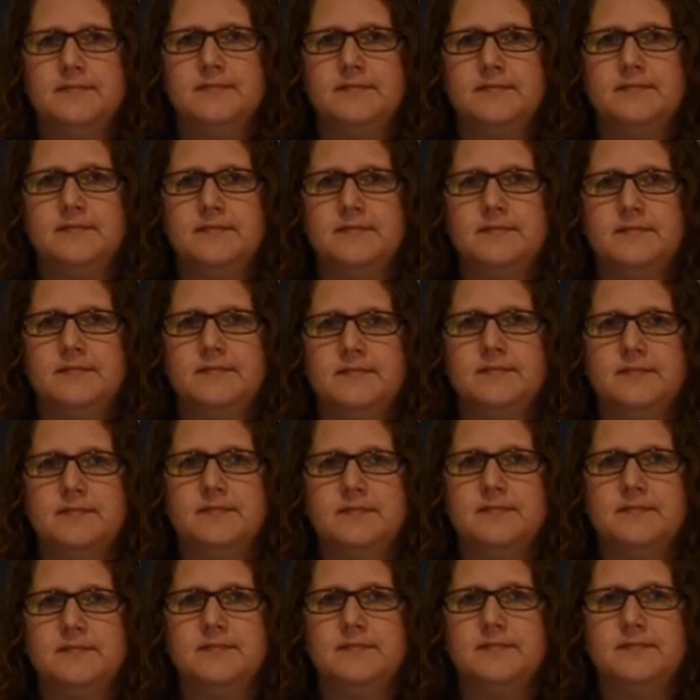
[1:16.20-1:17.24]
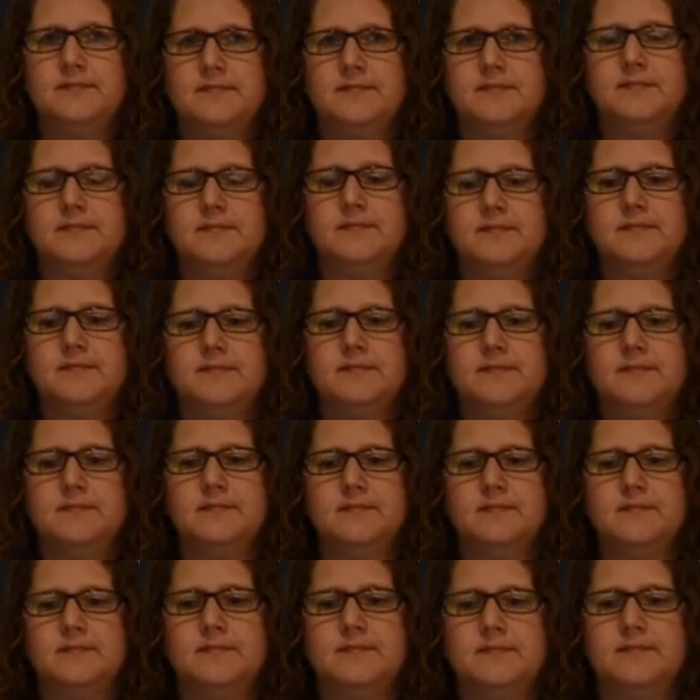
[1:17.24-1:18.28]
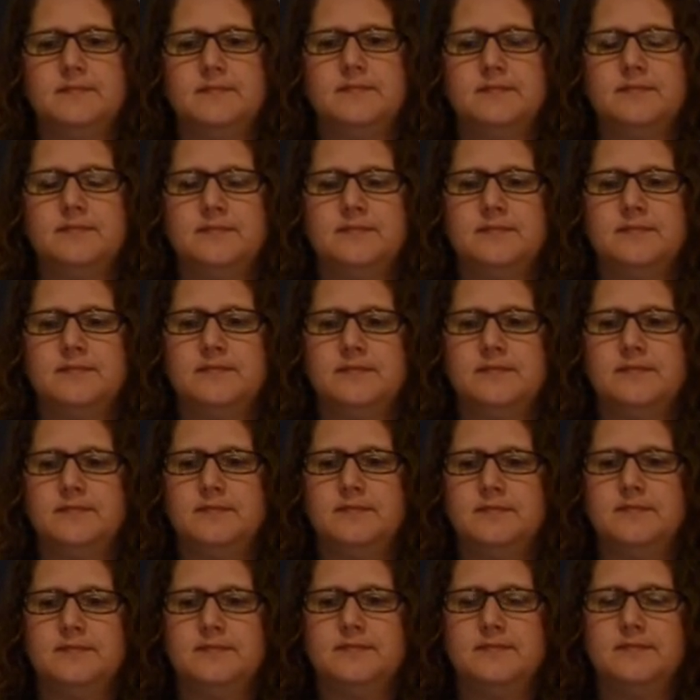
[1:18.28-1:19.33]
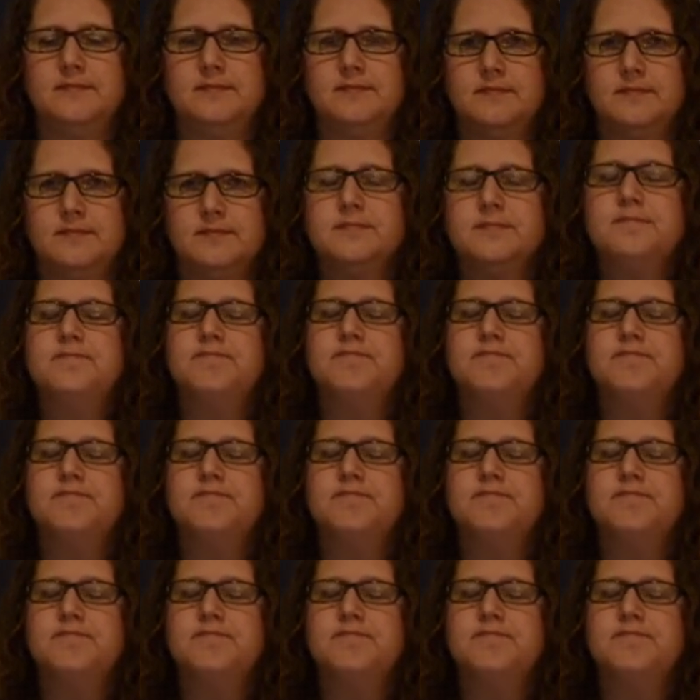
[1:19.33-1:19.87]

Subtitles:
(not speaking)